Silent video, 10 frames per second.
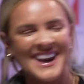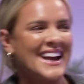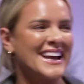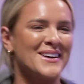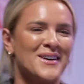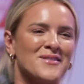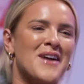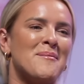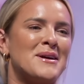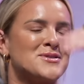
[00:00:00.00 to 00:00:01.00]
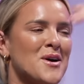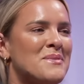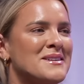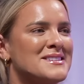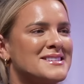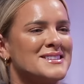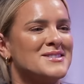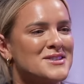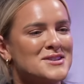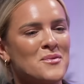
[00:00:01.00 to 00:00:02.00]
Like a little rabbit dropping, just
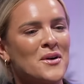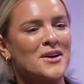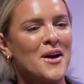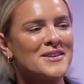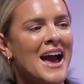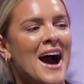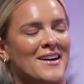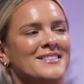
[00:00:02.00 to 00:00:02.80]
doesn't want to go down.